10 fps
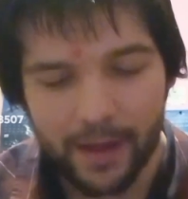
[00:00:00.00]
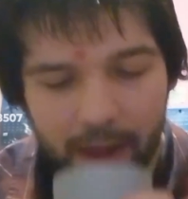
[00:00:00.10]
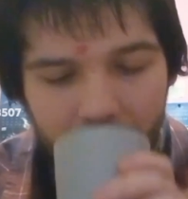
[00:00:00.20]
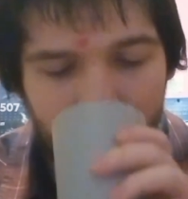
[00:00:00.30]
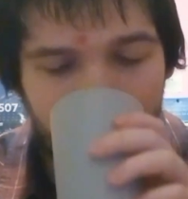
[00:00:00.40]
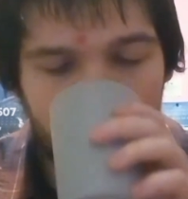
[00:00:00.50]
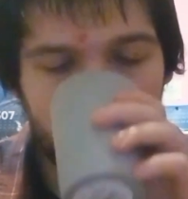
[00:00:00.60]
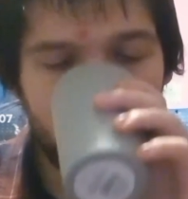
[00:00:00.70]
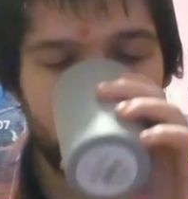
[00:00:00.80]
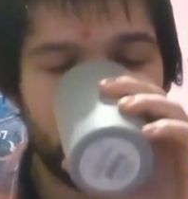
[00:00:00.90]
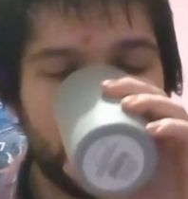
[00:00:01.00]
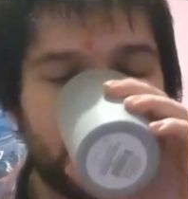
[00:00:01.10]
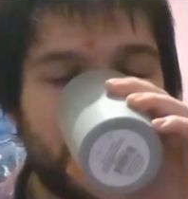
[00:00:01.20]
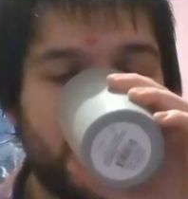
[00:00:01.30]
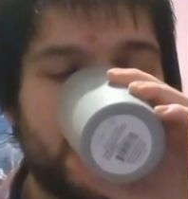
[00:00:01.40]

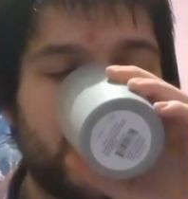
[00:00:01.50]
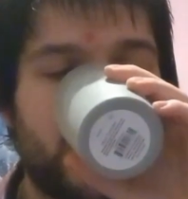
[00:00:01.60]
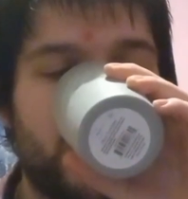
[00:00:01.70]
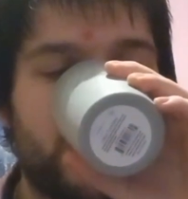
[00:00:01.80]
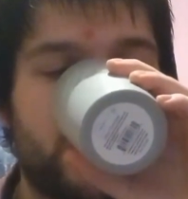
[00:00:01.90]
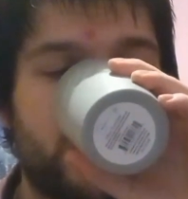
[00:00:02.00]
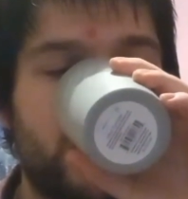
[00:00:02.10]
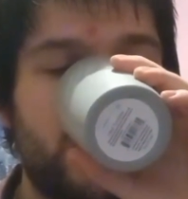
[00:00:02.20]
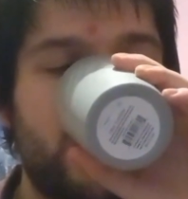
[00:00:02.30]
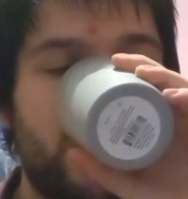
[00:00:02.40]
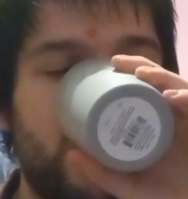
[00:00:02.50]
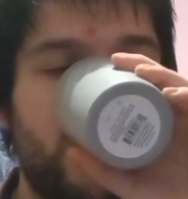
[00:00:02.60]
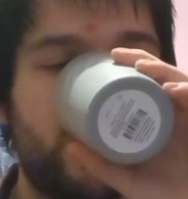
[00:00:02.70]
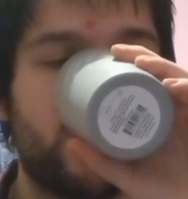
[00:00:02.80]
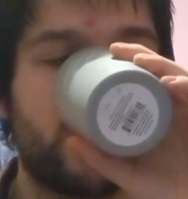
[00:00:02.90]

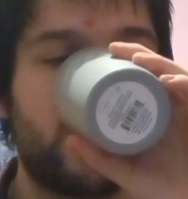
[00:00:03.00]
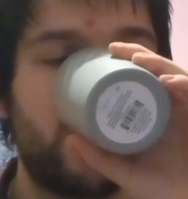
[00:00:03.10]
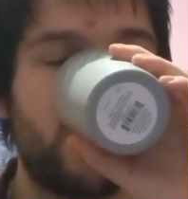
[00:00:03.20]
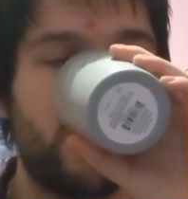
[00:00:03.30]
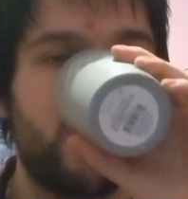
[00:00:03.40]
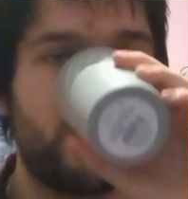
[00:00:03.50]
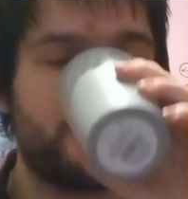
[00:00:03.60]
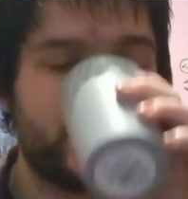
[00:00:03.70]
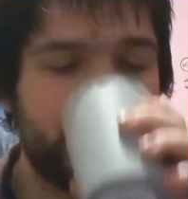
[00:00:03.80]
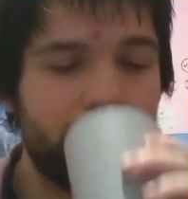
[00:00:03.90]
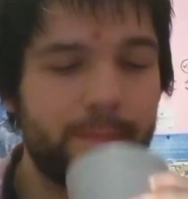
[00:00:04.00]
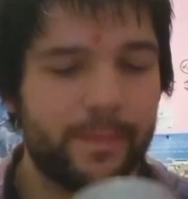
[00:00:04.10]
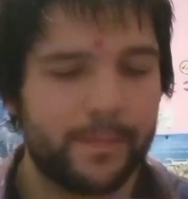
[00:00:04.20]
Nobody speaks.